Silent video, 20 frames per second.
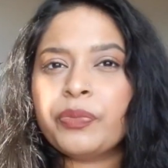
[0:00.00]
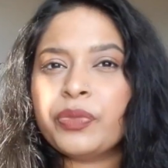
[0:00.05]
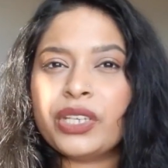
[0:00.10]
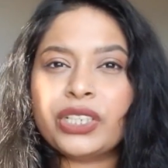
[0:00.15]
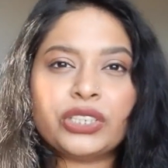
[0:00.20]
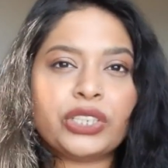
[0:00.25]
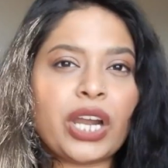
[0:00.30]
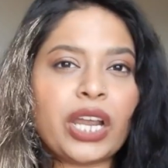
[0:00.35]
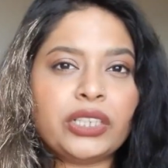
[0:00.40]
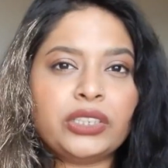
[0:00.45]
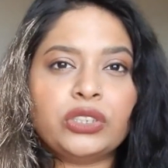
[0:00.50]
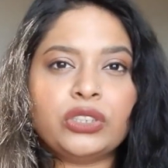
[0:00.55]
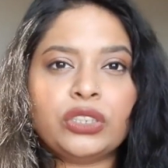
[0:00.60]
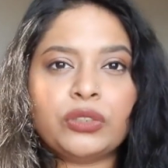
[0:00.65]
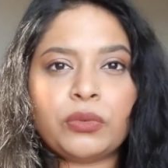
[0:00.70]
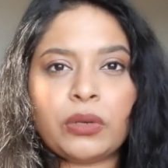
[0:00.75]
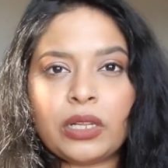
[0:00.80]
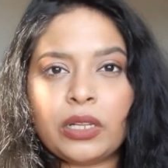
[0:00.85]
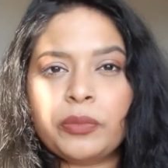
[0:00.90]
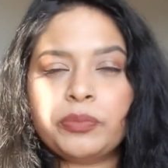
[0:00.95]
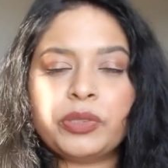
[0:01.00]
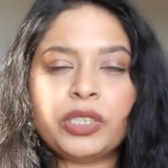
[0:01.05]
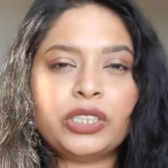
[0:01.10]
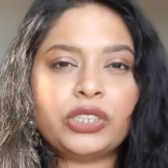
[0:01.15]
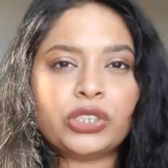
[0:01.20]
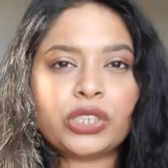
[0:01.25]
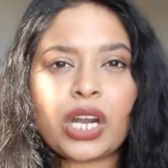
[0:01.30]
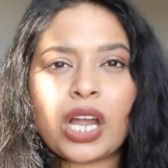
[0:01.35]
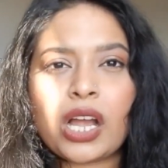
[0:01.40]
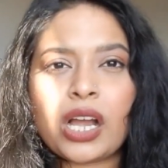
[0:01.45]
They're trying to develop the
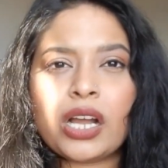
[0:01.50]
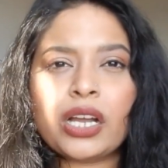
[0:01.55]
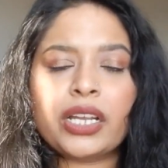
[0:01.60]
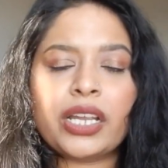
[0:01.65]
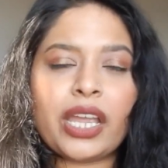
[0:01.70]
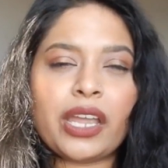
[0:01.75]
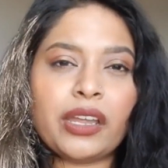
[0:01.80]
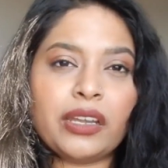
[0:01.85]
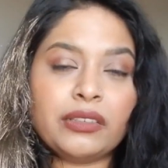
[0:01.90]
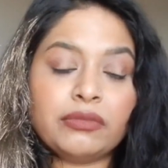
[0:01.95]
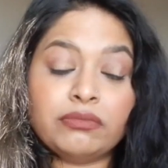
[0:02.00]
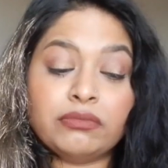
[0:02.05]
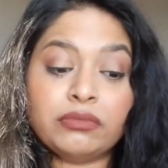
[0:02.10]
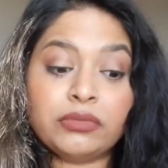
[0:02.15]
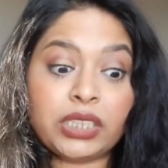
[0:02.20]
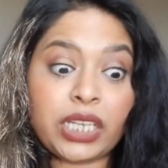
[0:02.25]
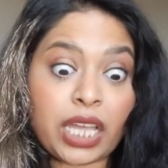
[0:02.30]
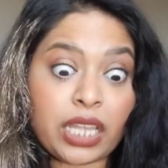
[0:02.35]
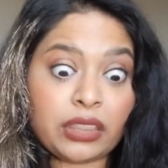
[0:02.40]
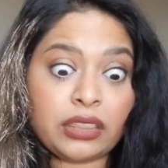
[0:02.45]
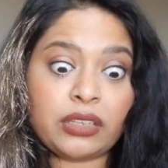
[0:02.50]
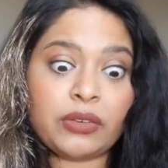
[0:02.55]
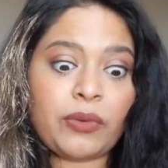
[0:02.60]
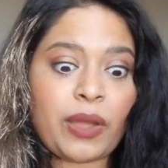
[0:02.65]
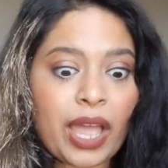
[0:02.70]
drug and get the